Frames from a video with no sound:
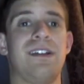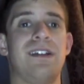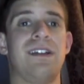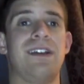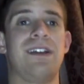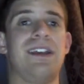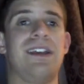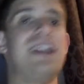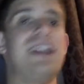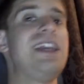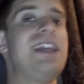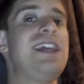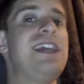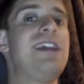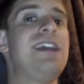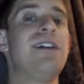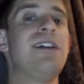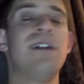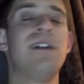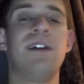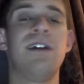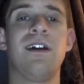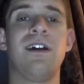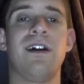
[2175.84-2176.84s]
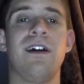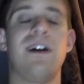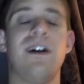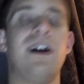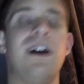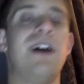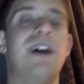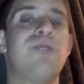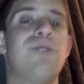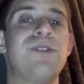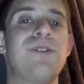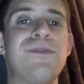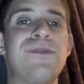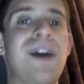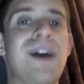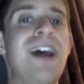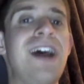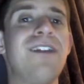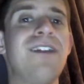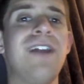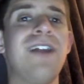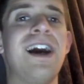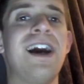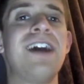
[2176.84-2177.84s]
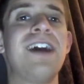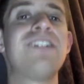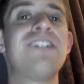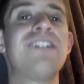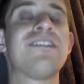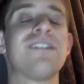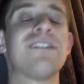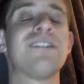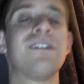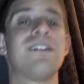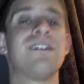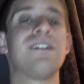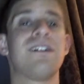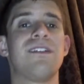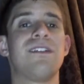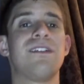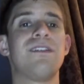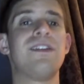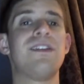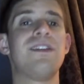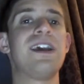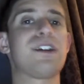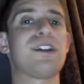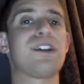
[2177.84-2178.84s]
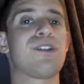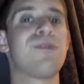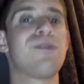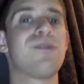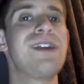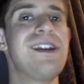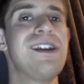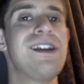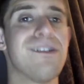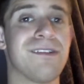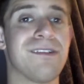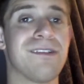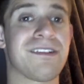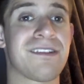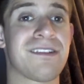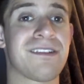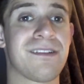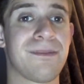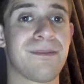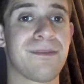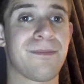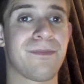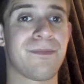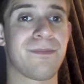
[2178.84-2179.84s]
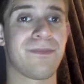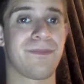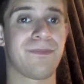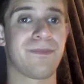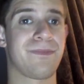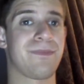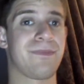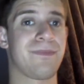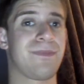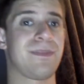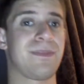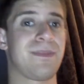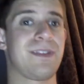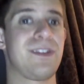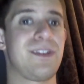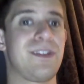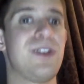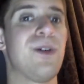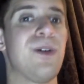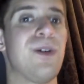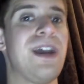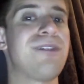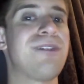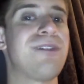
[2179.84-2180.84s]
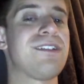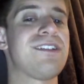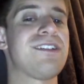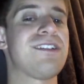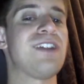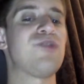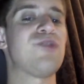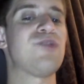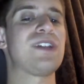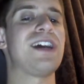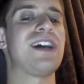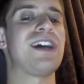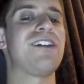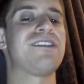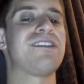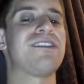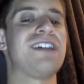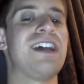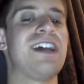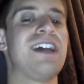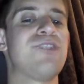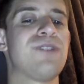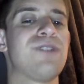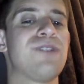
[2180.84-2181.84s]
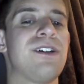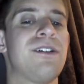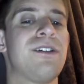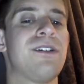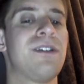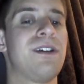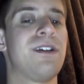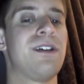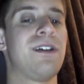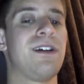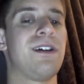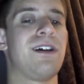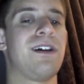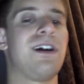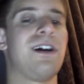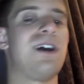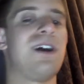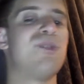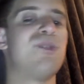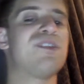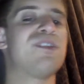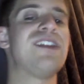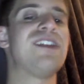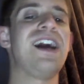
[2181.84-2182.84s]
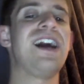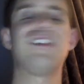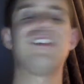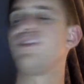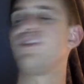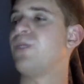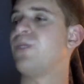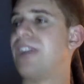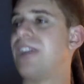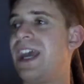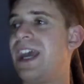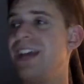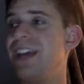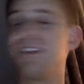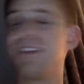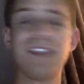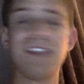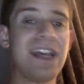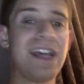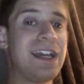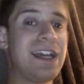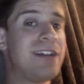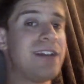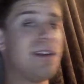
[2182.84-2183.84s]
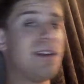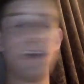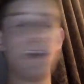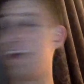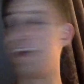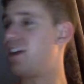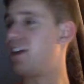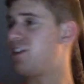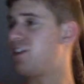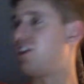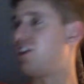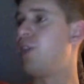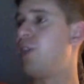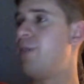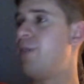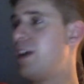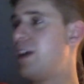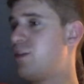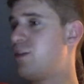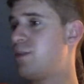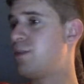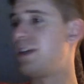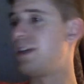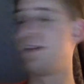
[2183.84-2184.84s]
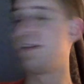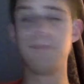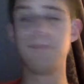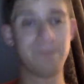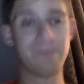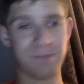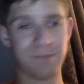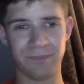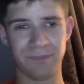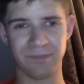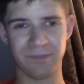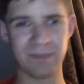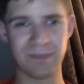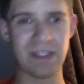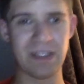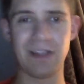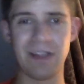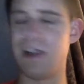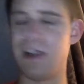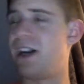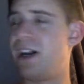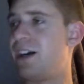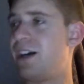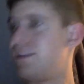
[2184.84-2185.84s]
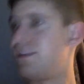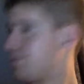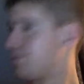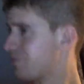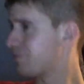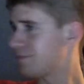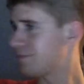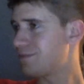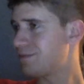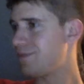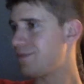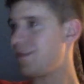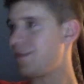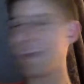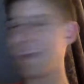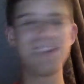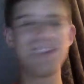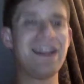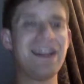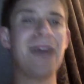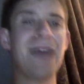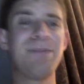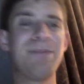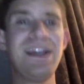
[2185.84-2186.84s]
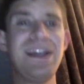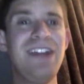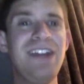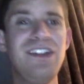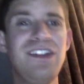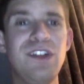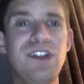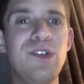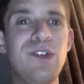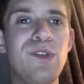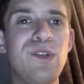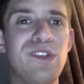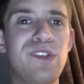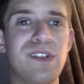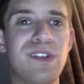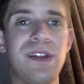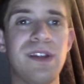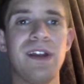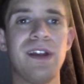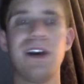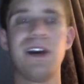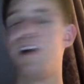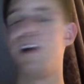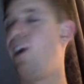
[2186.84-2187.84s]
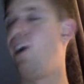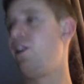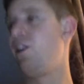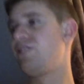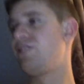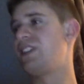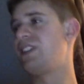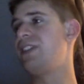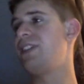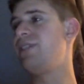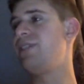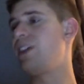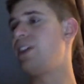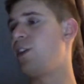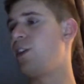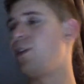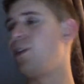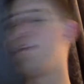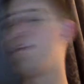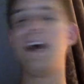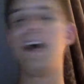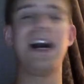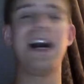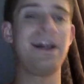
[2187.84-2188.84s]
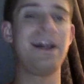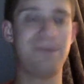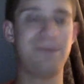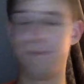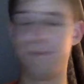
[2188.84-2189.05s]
He uh, revitalized their careers. You know, after Cedric Alexander uh, was not doing anything, Shelton Benjamin uh, not being used on TV a whole lot,